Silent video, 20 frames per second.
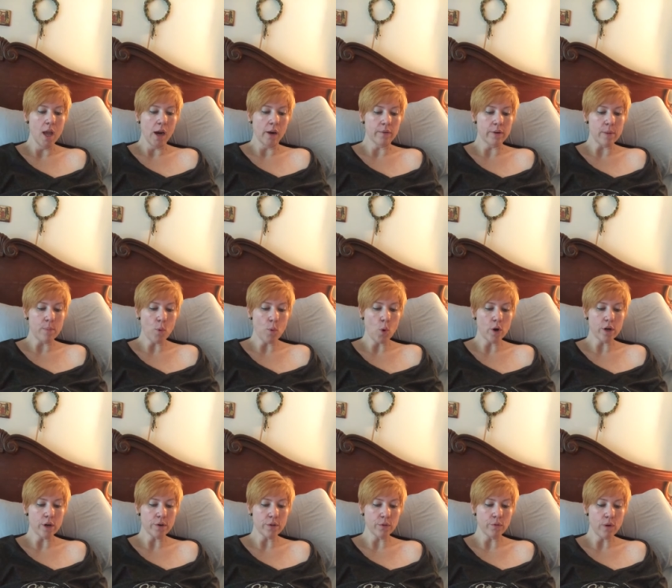A
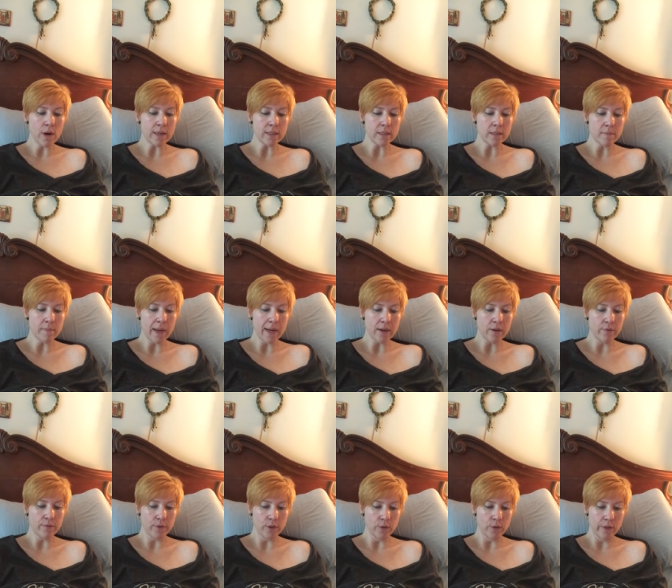reporter thrust a
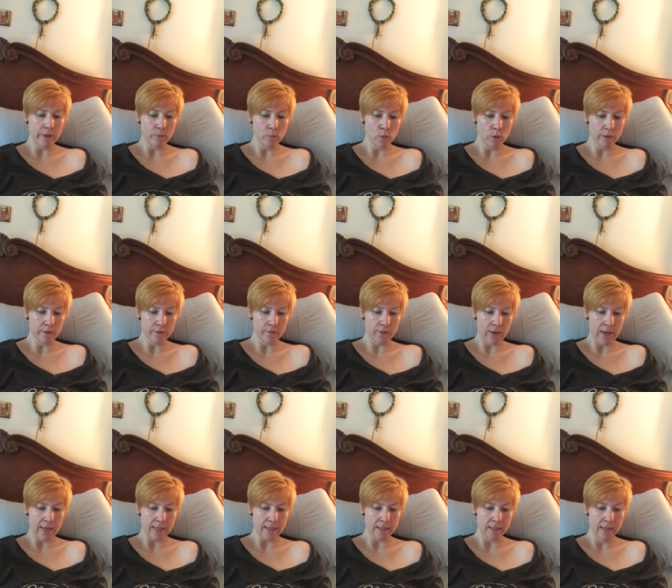microphone in Wolf's
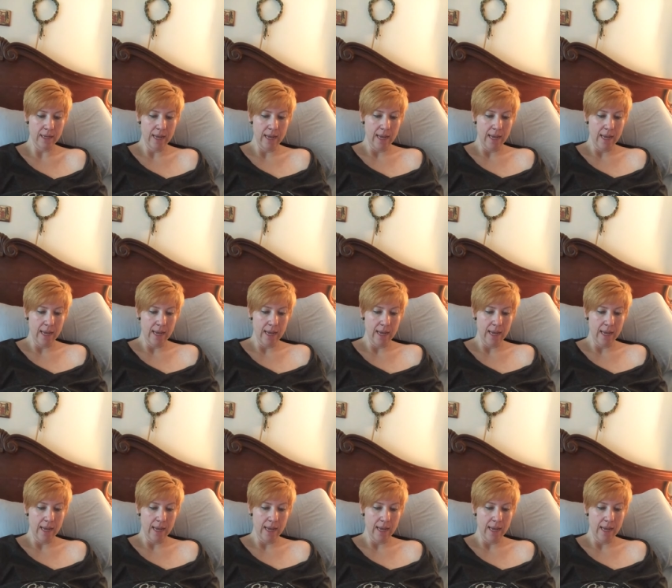face.